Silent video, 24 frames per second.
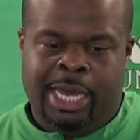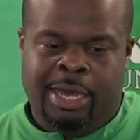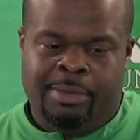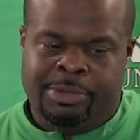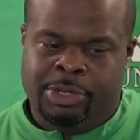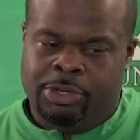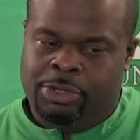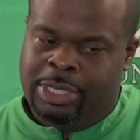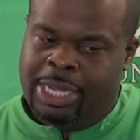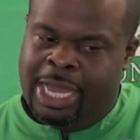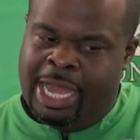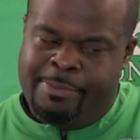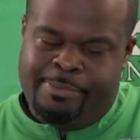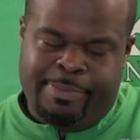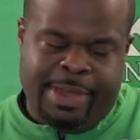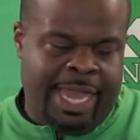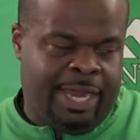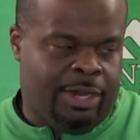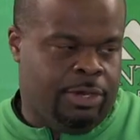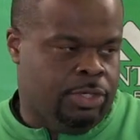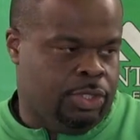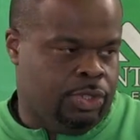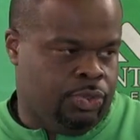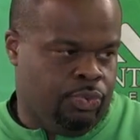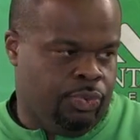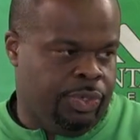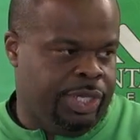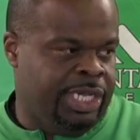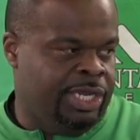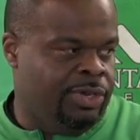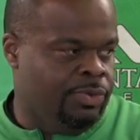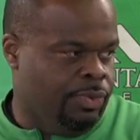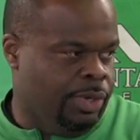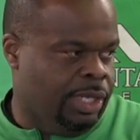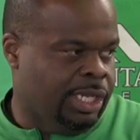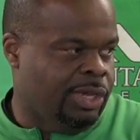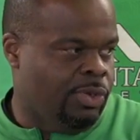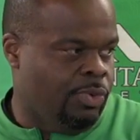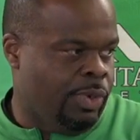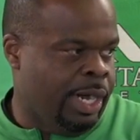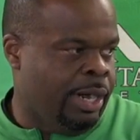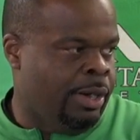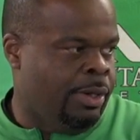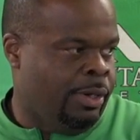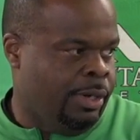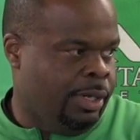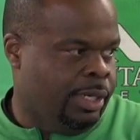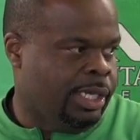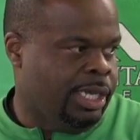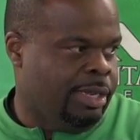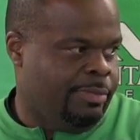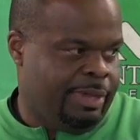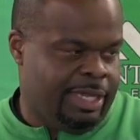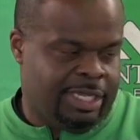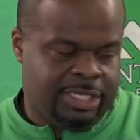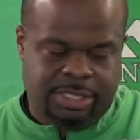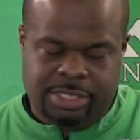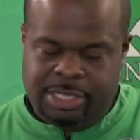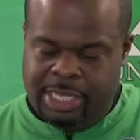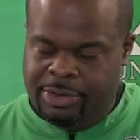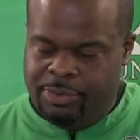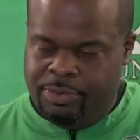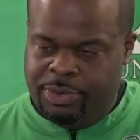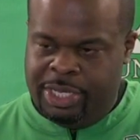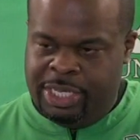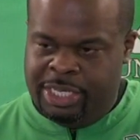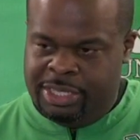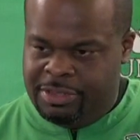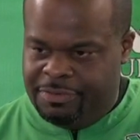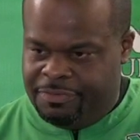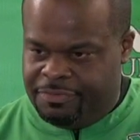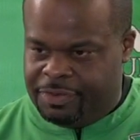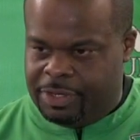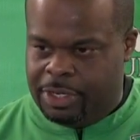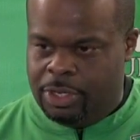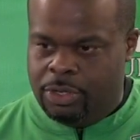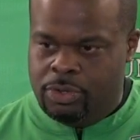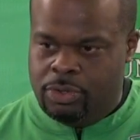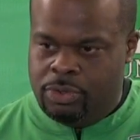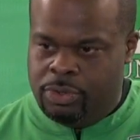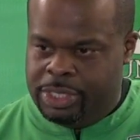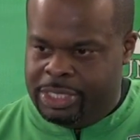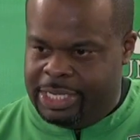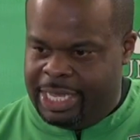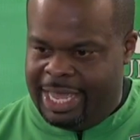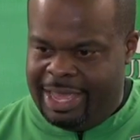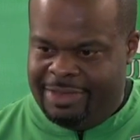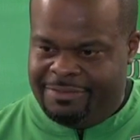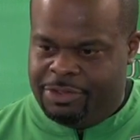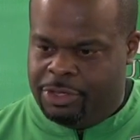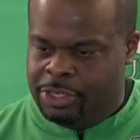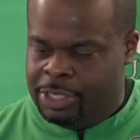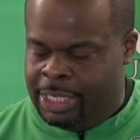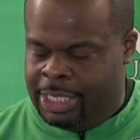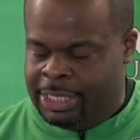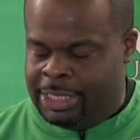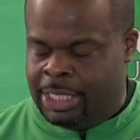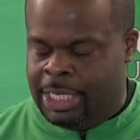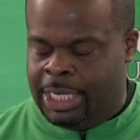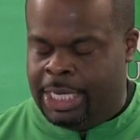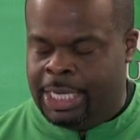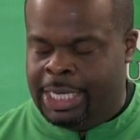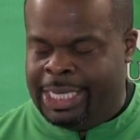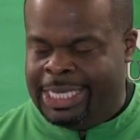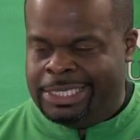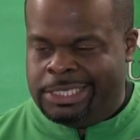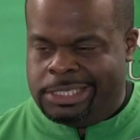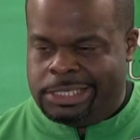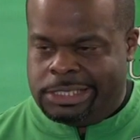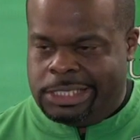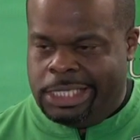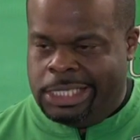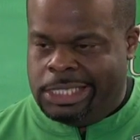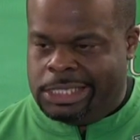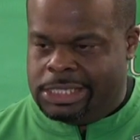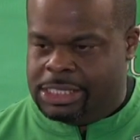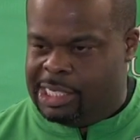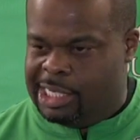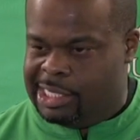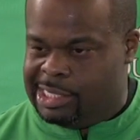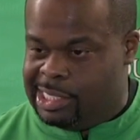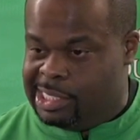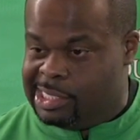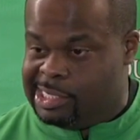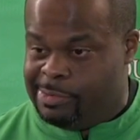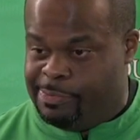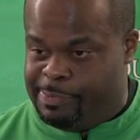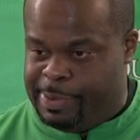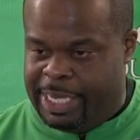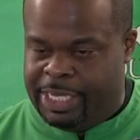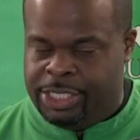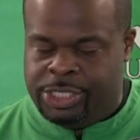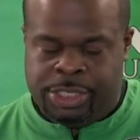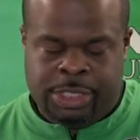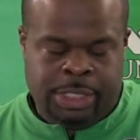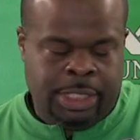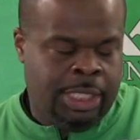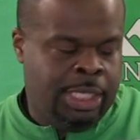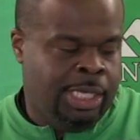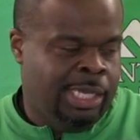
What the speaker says: Their linebackers read really well, you know what I mean? So they read the flow and they have good instincts and anticipation.